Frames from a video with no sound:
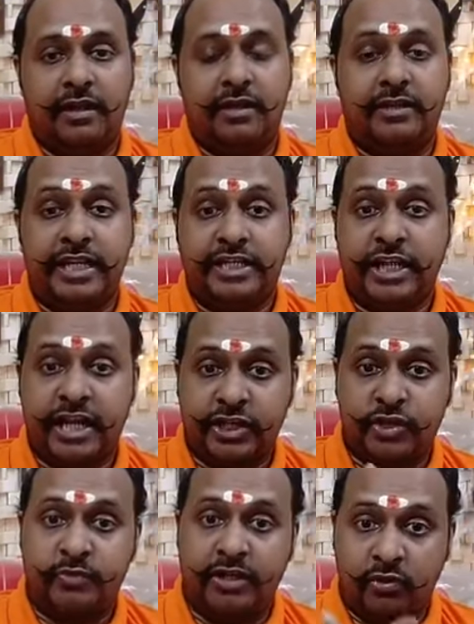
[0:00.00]
Teacher has
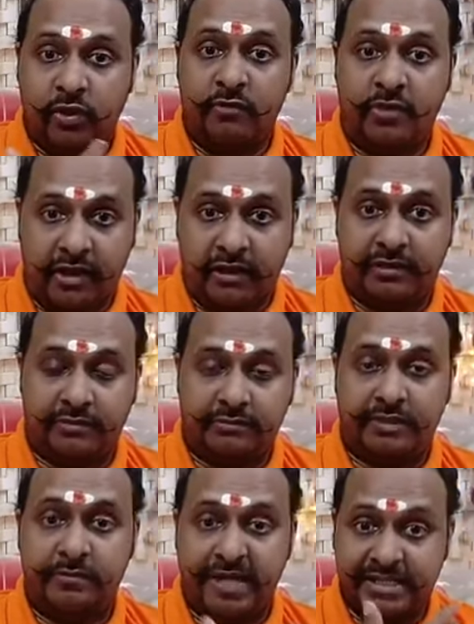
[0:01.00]
to be a role model,
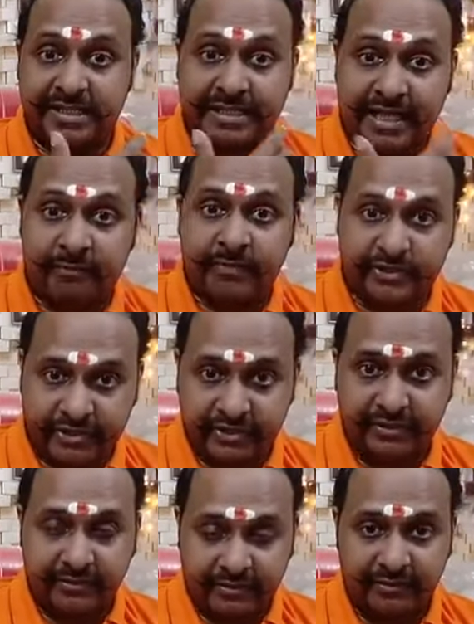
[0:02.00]
the best therapist,
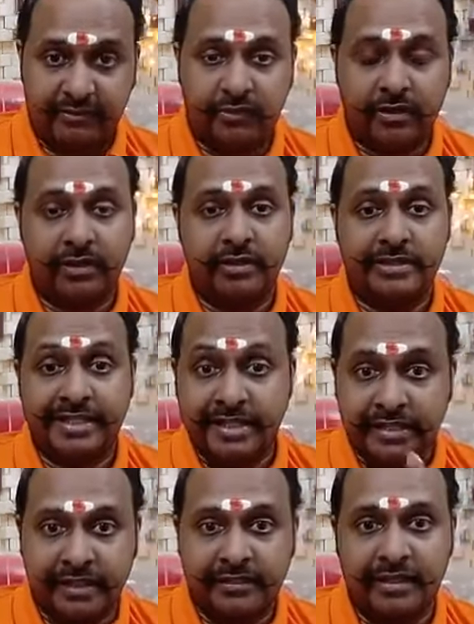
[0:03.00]
okay,
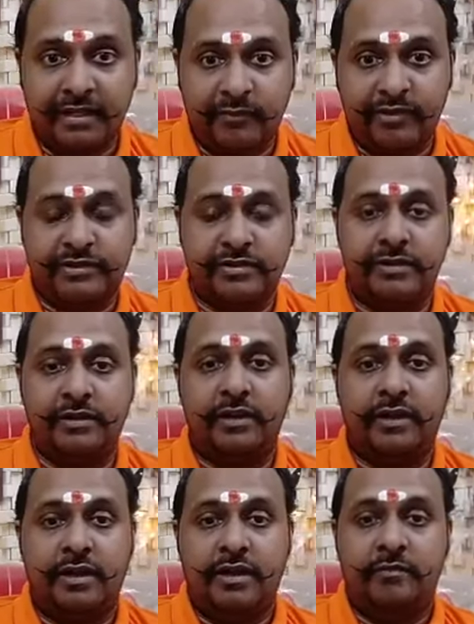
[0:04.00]
sincere therapist.
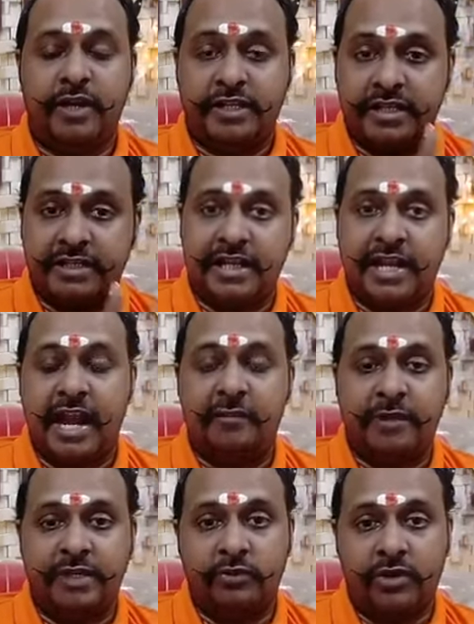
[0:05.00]
Patients are
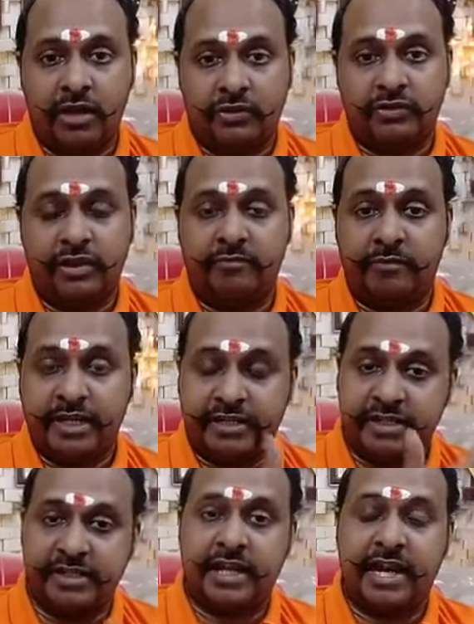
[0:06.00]
happy to talk to them.
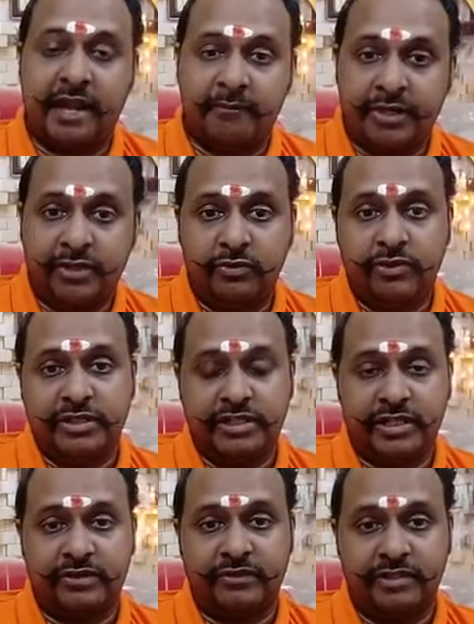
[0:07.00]
Patients are happy to
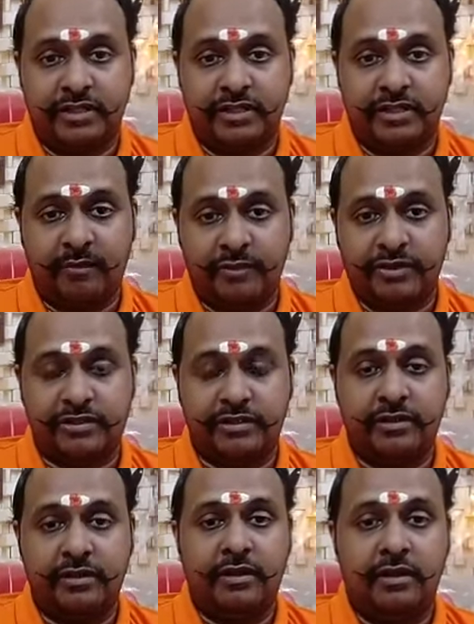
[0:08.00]
discuss with the therapist.
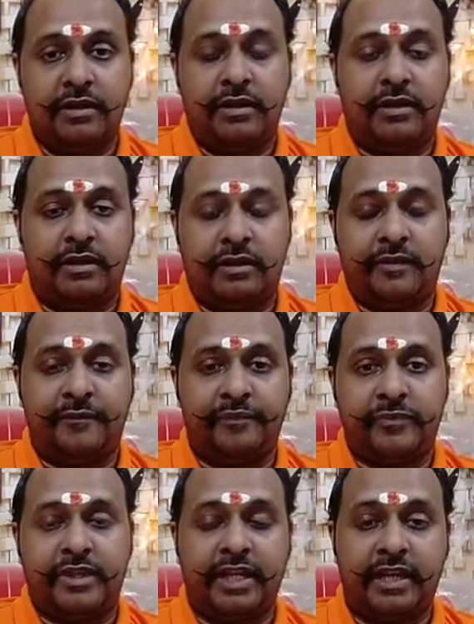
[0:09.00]

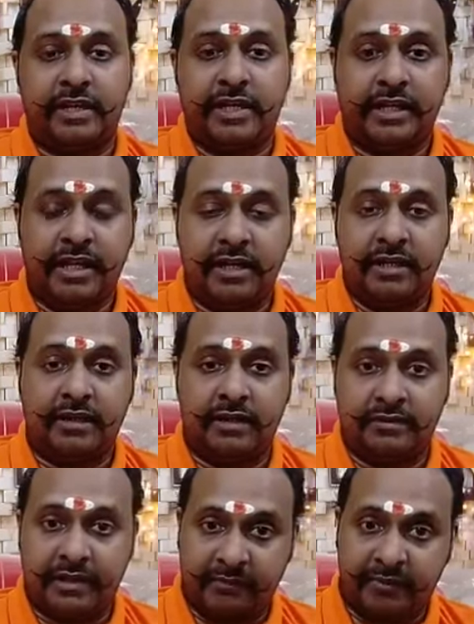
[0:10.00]
They are taking
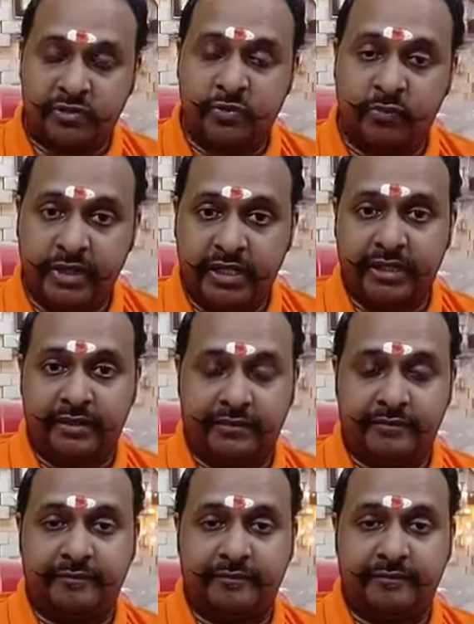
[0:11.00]
therapist opinion.